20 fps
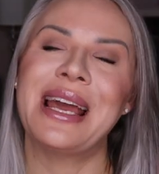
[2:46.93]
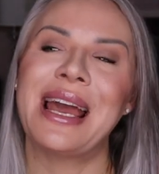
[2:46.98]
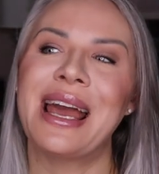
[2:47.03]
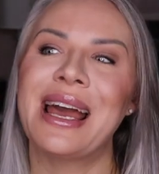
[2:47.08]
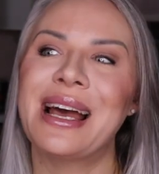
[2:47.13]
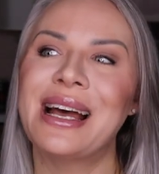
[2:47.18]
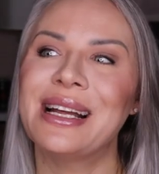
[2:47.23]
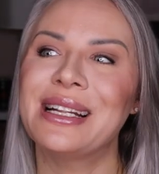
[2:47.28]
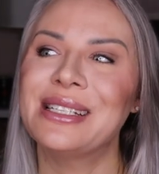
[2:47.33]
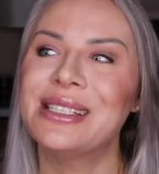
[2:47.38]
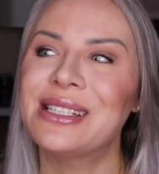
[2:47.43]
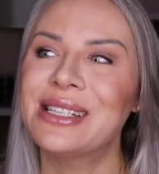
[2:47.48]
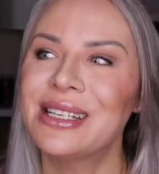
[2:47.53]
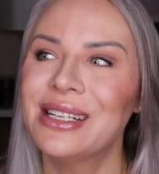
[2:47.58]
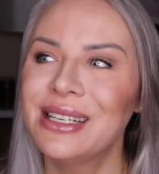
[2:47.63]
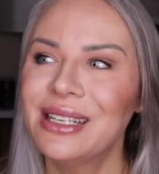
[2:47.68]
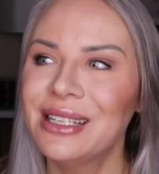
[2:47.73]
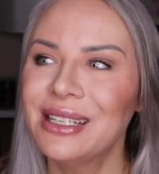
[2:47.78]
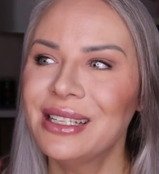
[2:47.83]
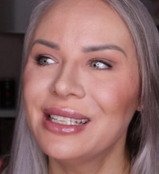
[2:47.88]
and
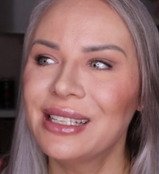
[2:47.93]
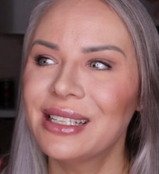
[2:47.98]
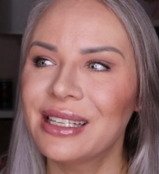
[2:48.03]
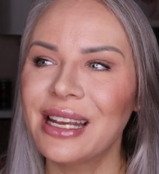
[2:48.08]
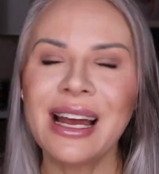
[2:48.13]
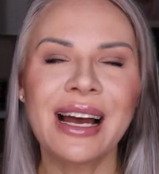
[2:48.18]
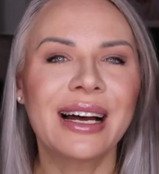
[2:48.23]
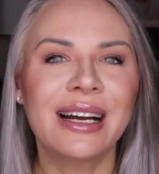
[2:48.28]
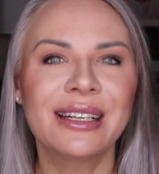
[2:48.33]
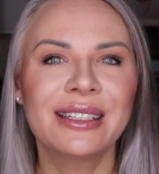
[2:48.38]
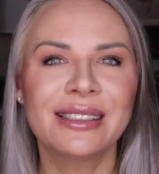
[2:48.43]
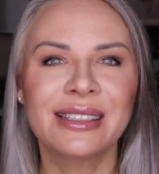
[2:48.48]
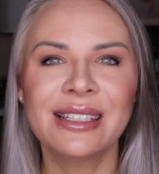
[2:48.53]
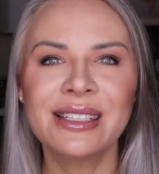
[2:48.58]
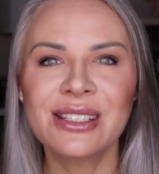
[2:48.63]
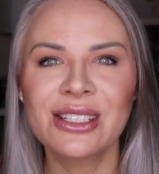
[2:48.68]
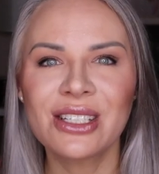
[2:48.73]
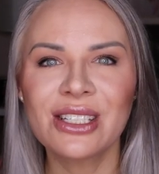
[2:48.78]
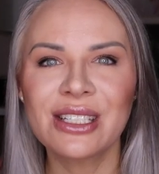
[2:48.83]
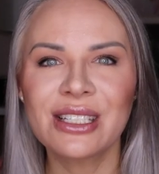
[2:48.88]
yeah,
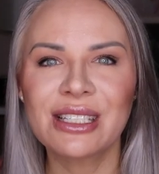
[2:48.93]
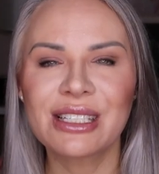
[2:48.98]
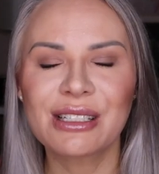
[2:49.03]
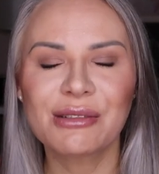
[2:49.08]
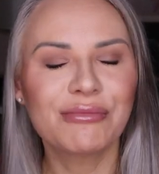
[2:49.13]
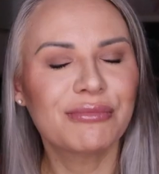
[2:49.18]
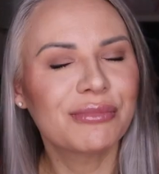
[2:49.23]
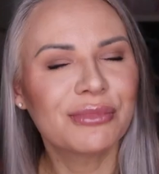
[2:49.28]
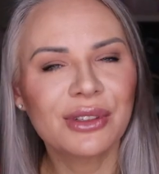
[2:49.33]
let's just,